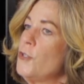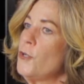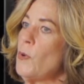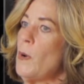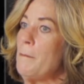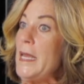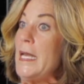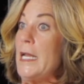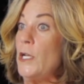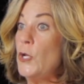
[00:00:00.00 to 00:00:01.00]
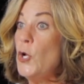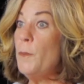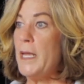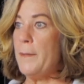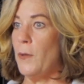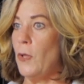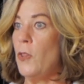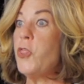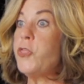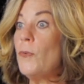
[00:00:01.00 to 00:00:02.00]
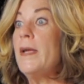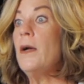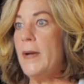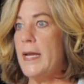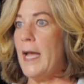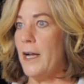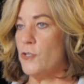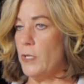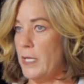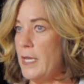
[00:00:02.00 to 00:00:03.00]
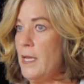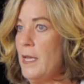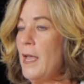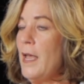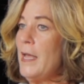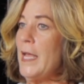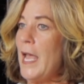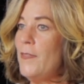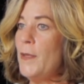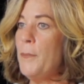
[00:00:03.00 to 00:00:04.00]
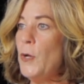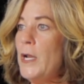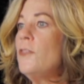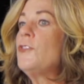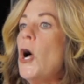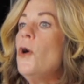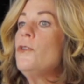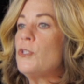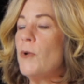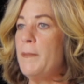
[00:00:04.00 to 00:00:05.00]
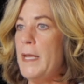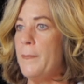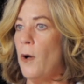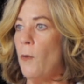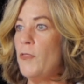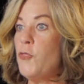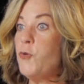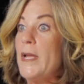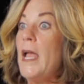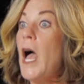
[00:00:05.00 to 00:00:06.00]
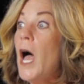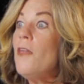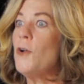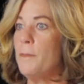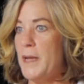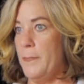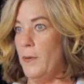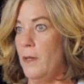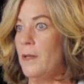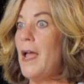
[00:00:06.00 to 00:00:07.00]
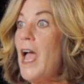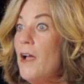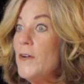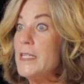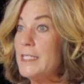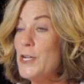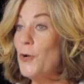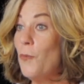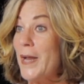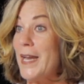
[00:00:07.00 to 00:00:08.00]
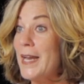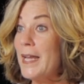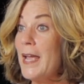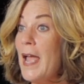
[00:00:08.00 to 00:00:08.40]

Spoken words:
to meeting new people, 3 a week actually, and then putting those 3 people with 3 other people every single week.